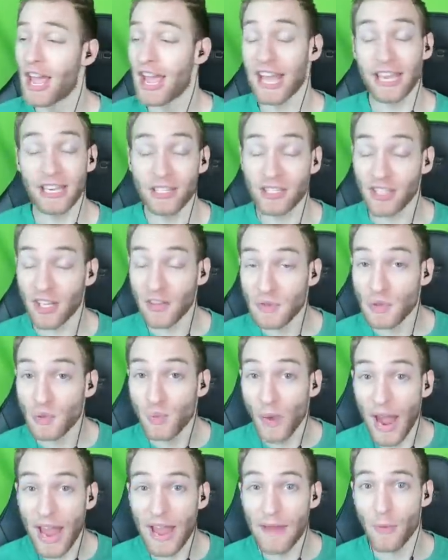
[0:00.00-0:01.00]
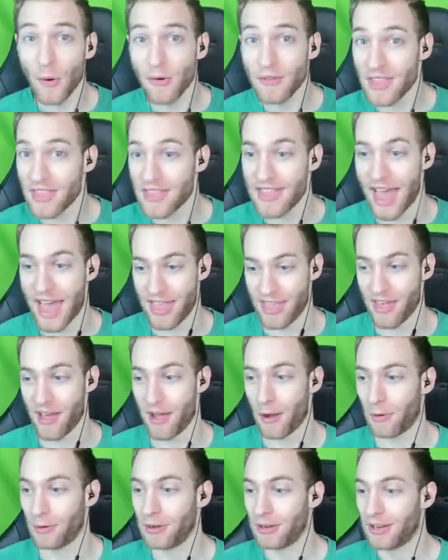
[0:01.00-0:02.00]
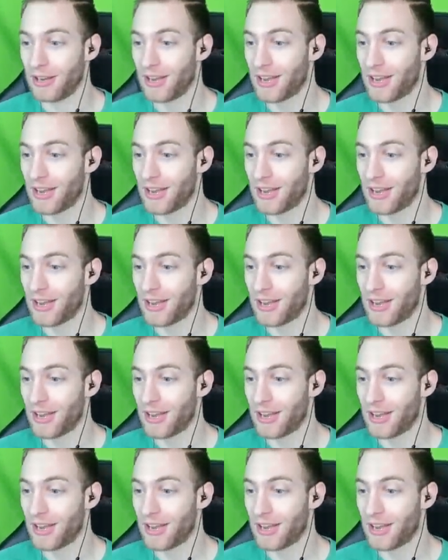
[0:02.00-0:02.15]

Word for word: He deserves way more than that, though.